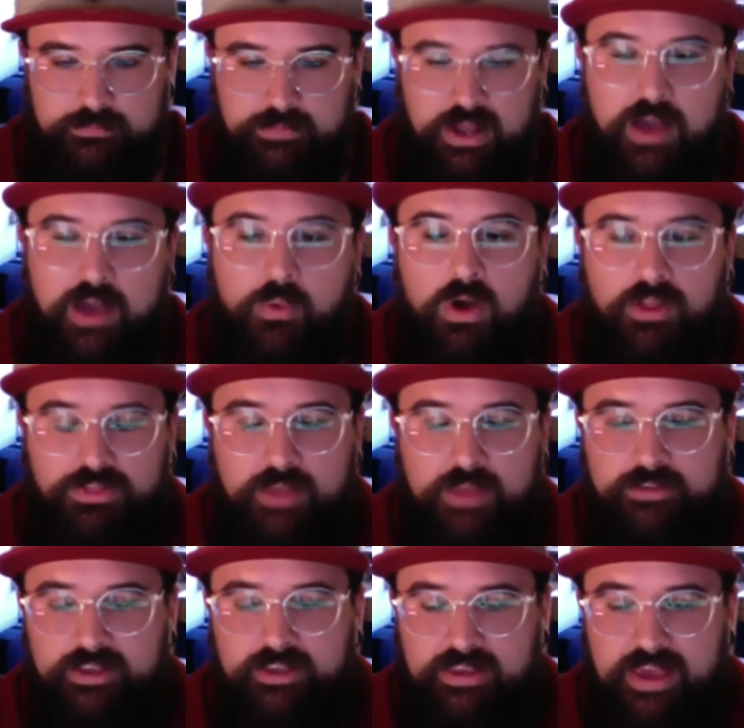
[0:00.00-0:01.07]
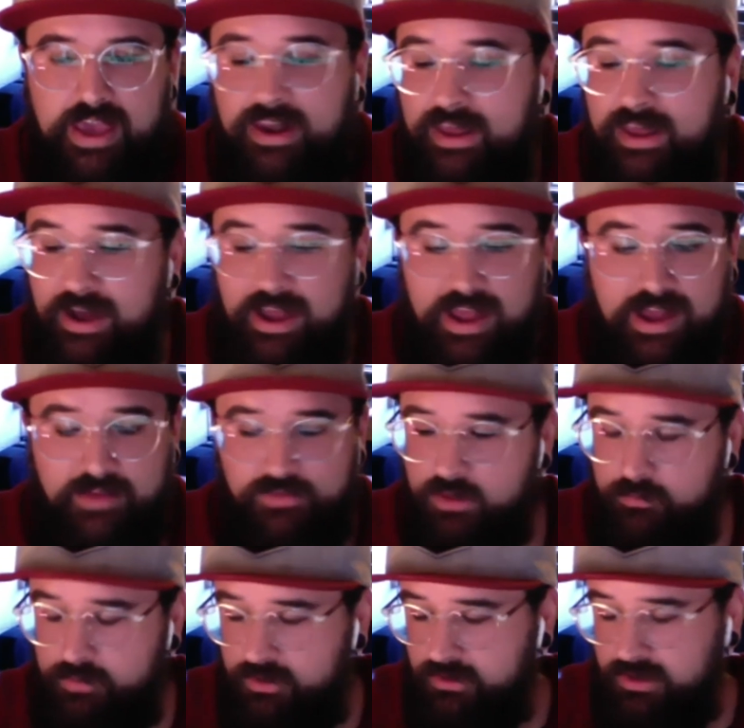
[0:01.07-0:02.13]
I want them to get, and I have the
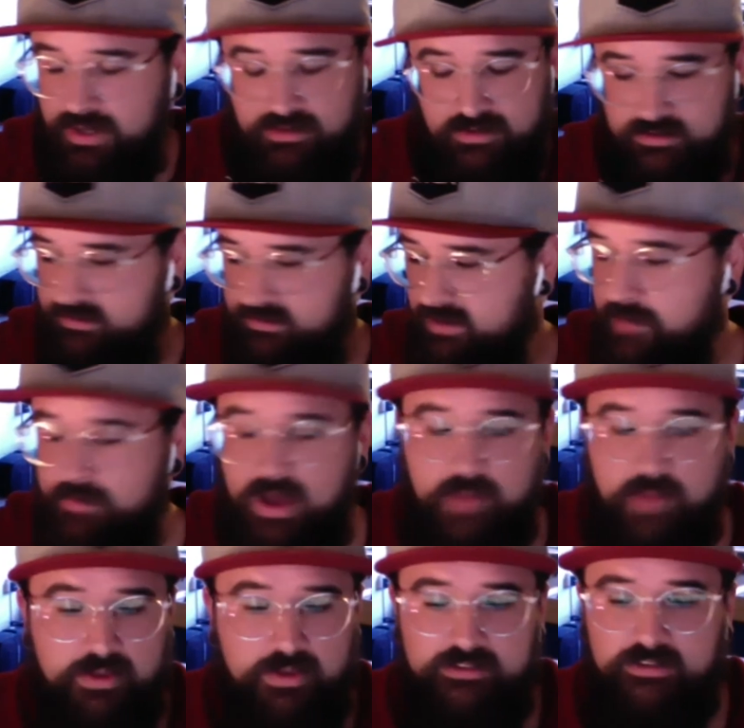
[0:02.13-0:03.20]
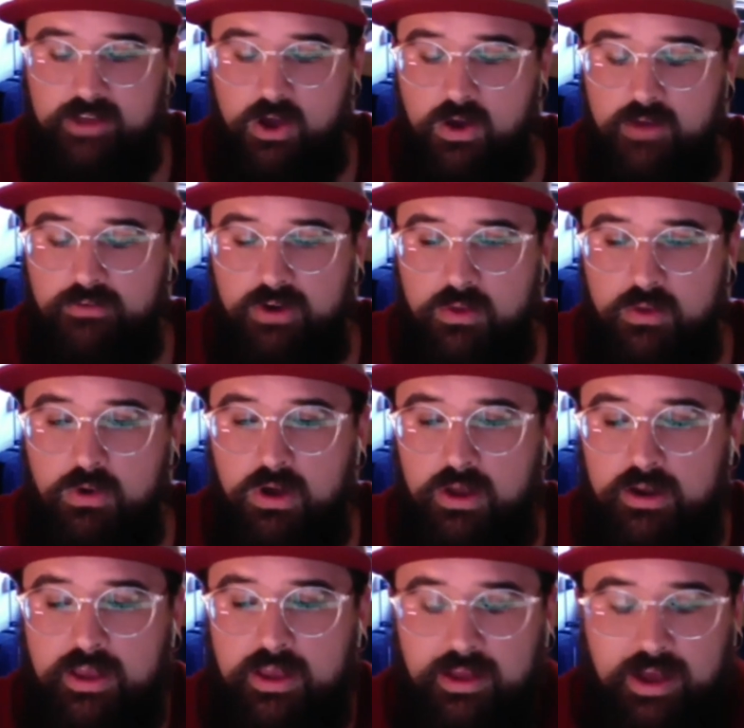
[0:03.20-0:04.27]
ability to design my business however I want.
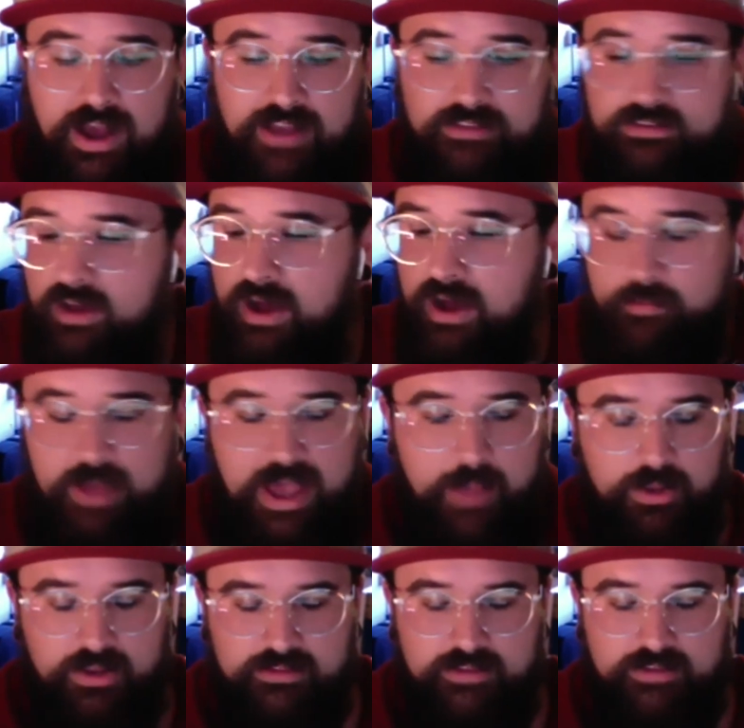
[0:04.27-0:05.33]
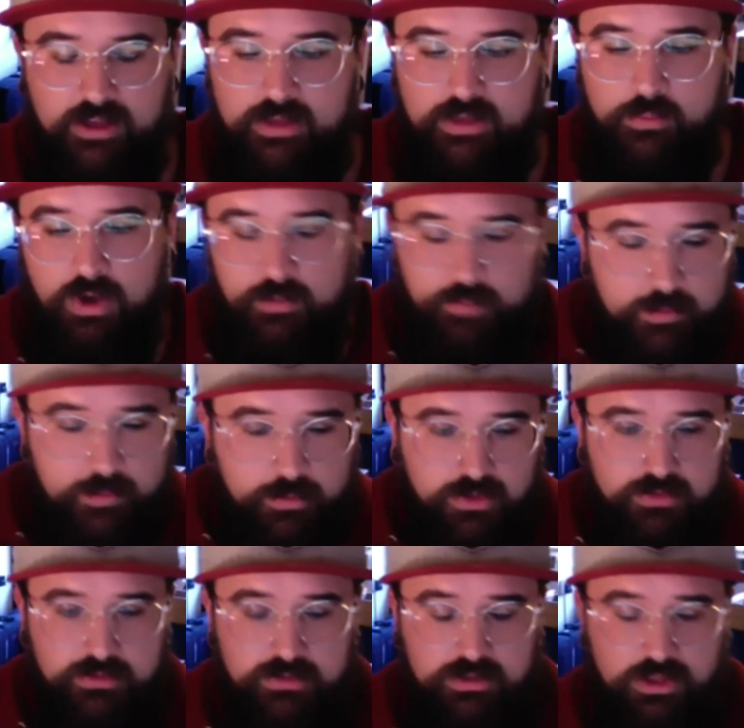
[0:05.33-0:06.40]
I'm happy to tell them what
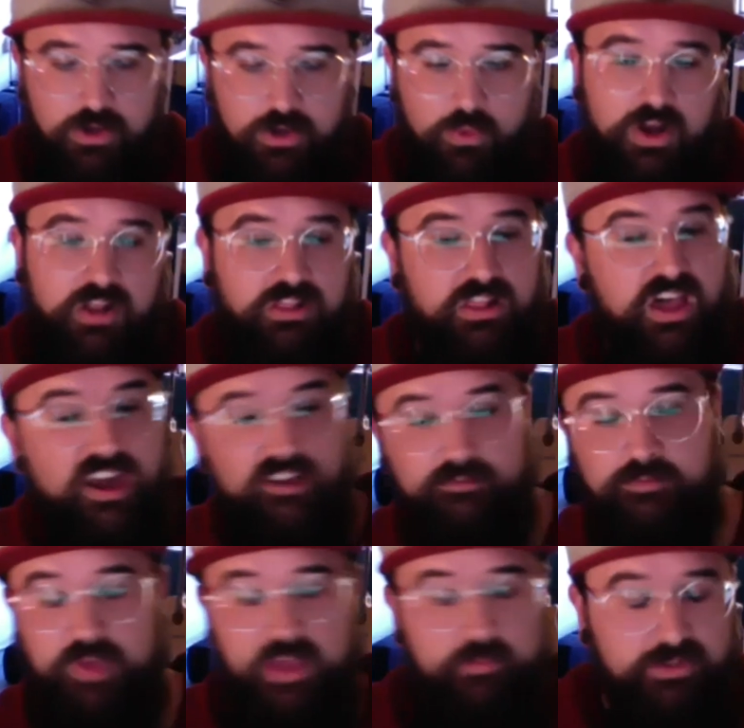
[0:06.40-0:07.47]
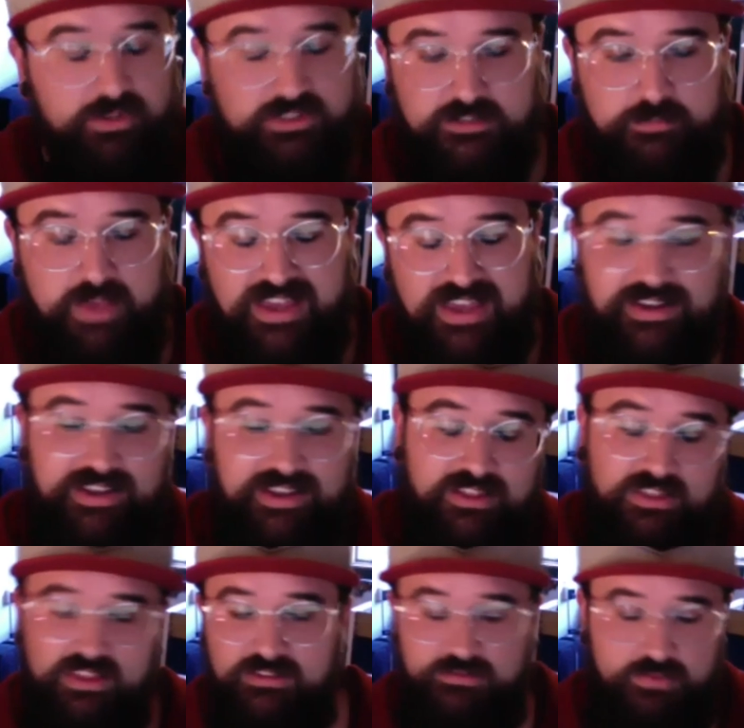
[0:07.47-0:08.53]
people, what a lot of people spend
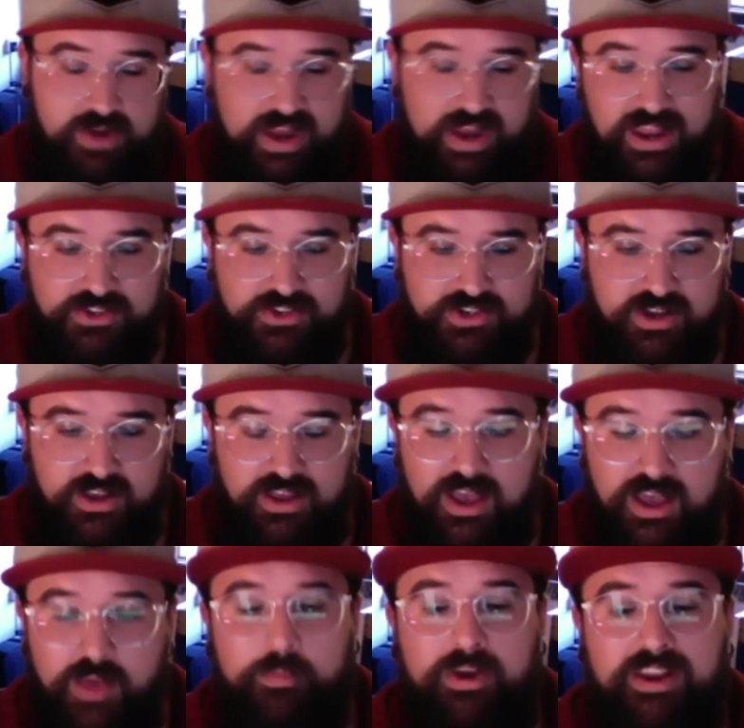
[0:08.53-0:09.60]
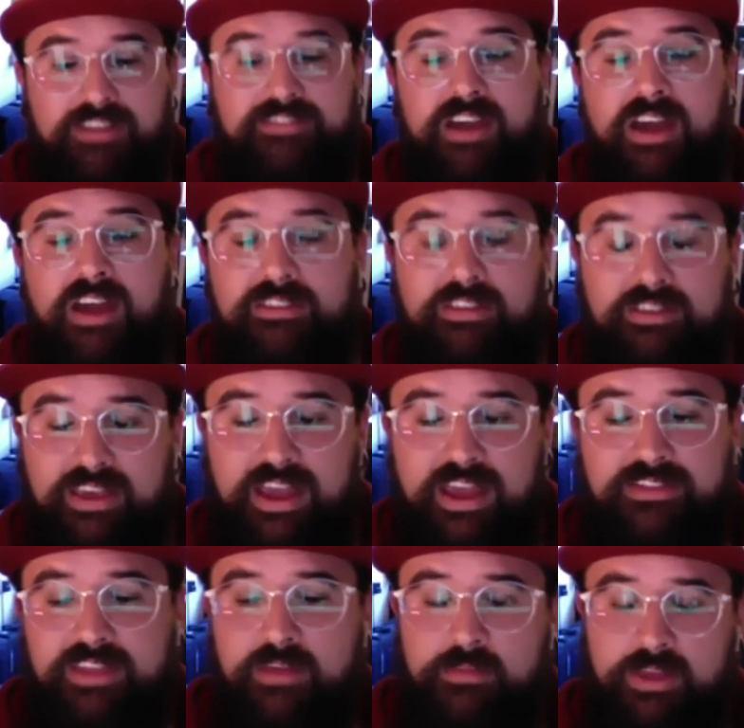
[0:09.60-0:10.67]
in this range, but it's not to
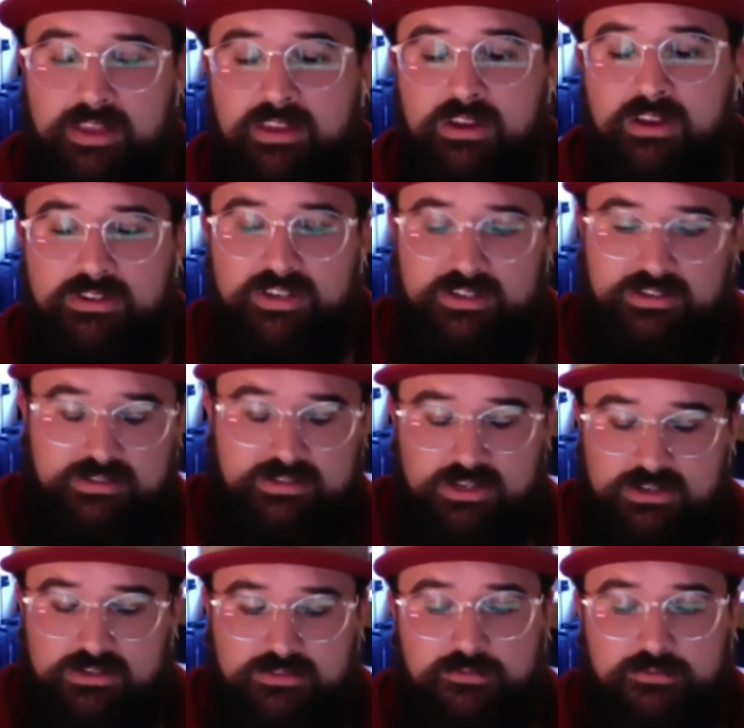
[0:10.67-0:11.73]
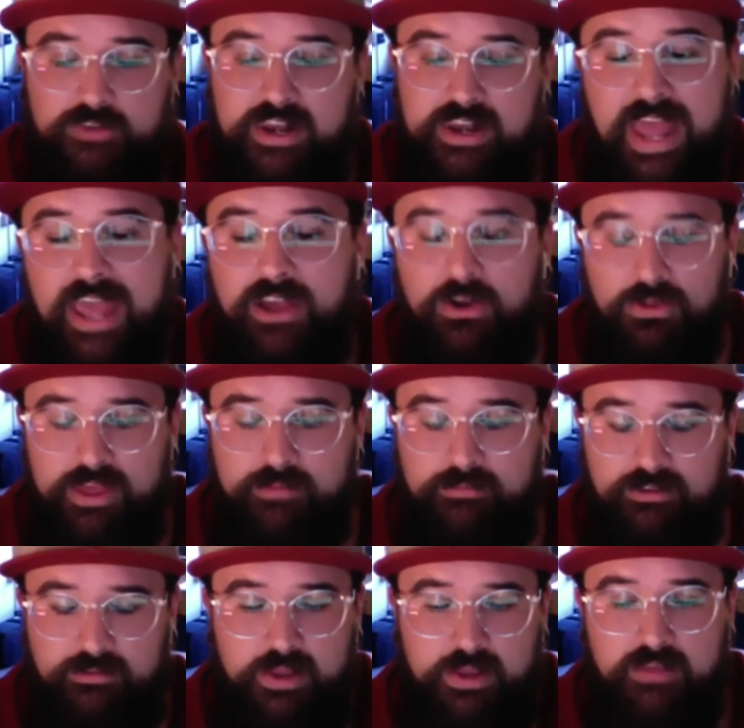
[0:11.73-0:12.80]
get them in here to finagle them
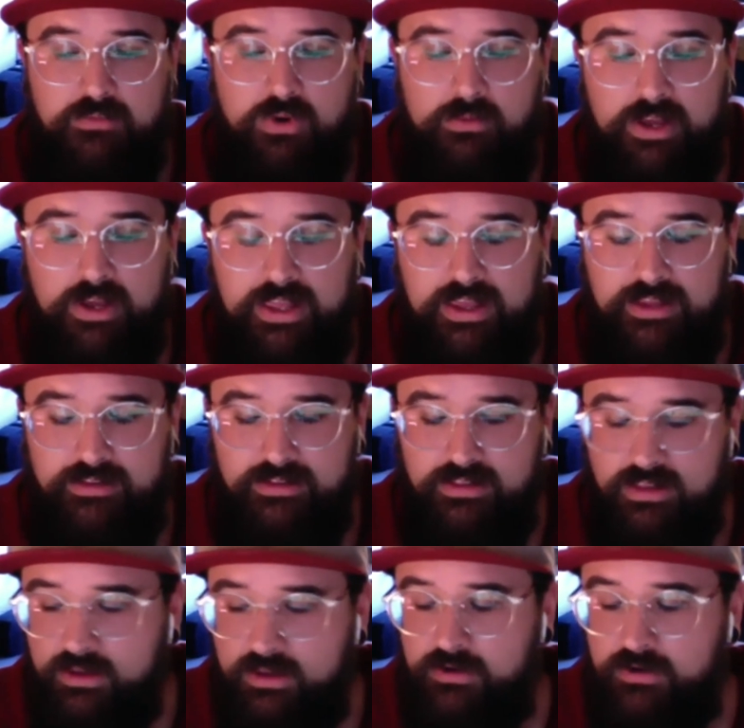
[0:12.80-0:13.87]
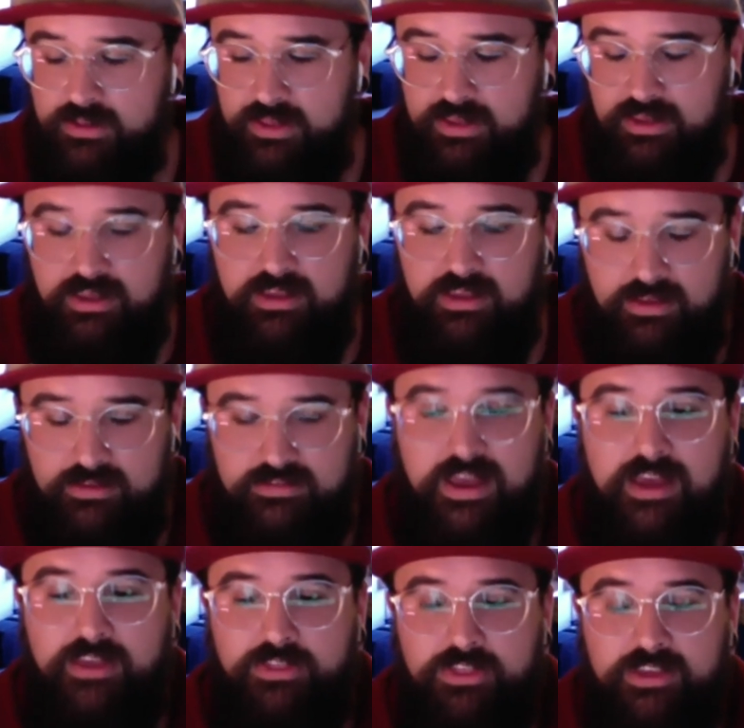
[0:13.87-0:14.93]
to spending more money. It literally is,
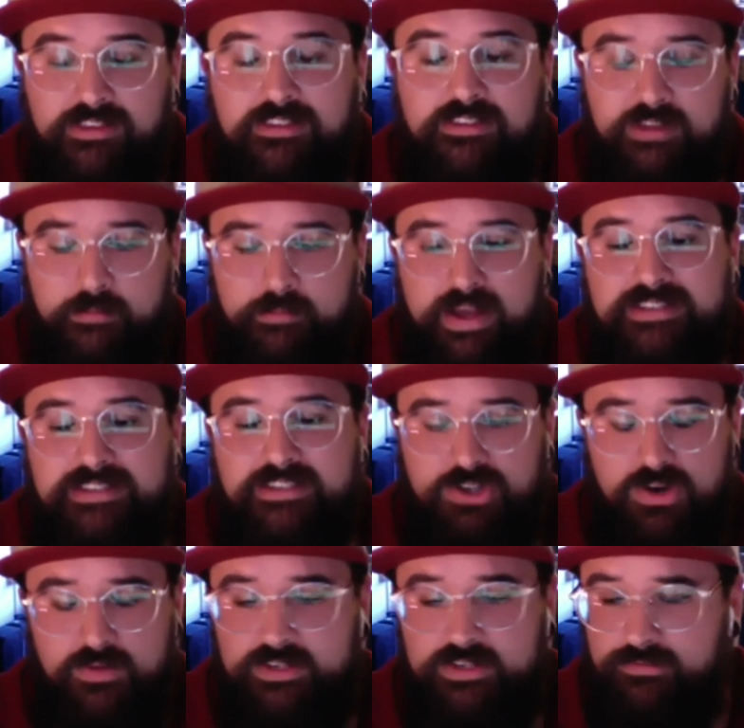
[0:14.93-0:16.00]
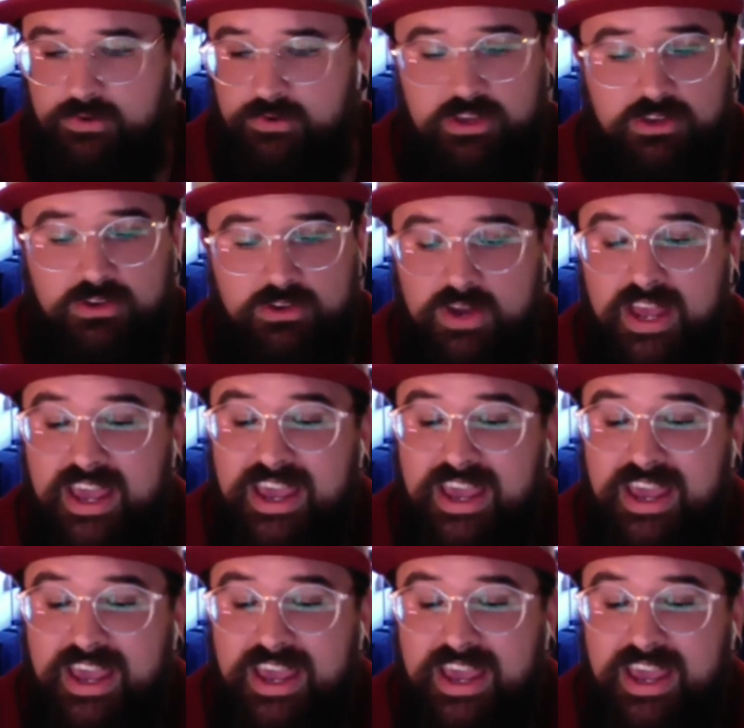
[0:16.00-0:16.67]
this is the best service for you.